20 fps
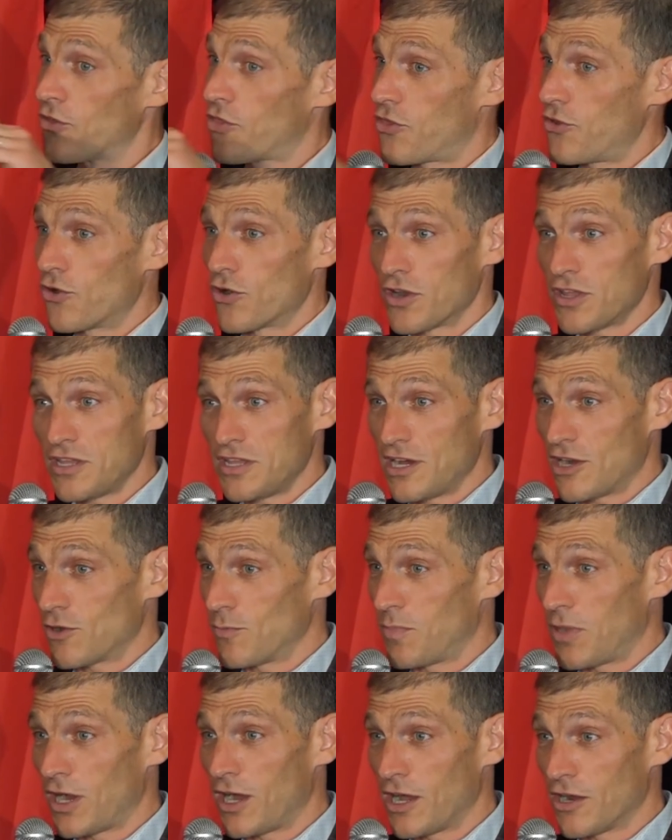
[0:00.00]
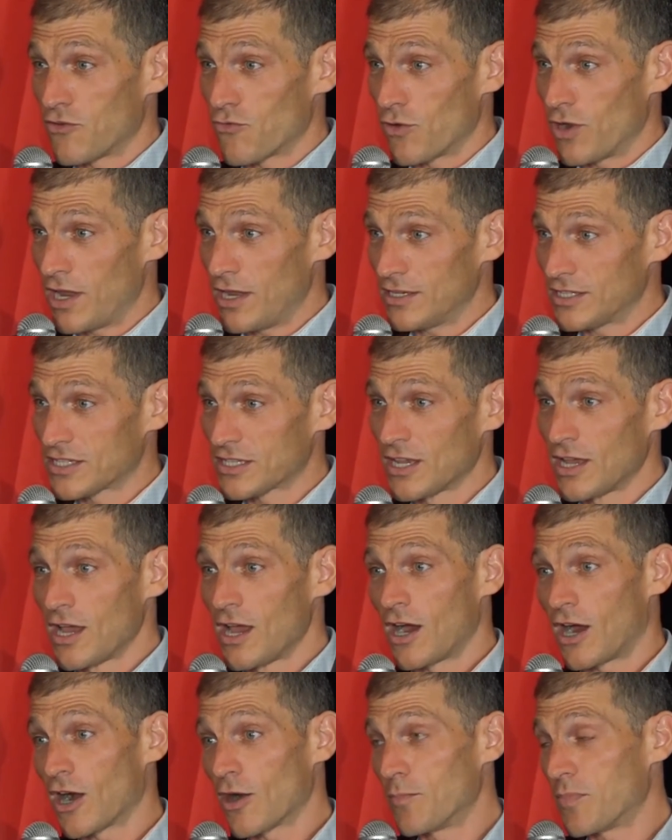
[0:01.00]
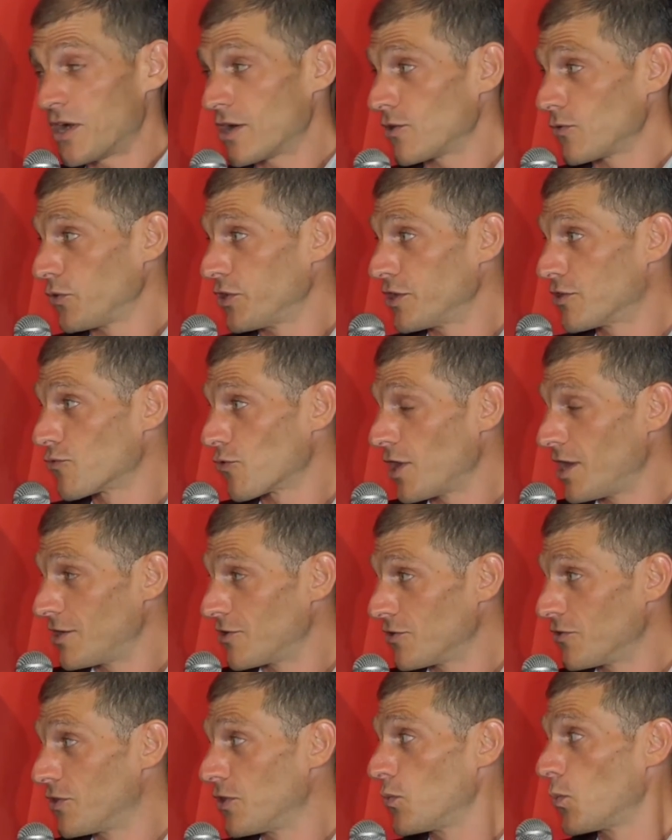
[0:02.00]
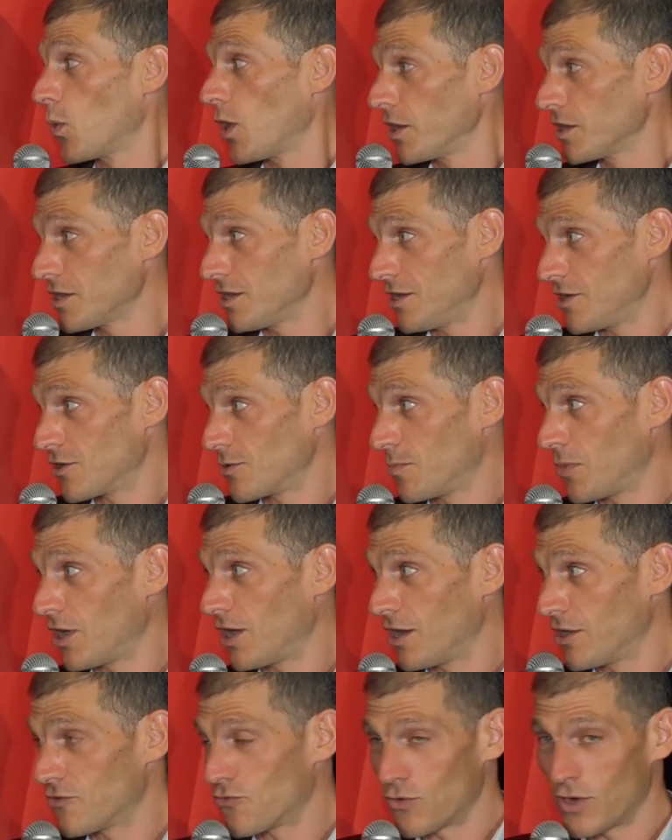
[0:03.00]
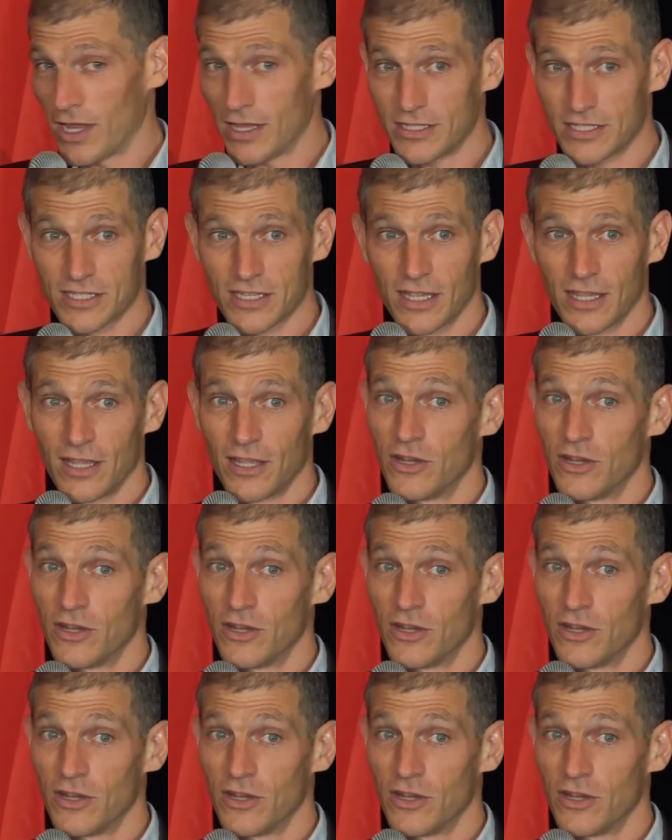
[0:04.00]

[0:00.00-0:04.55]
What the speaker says: 30-year bond rates are barely greater than 1-year bond rates.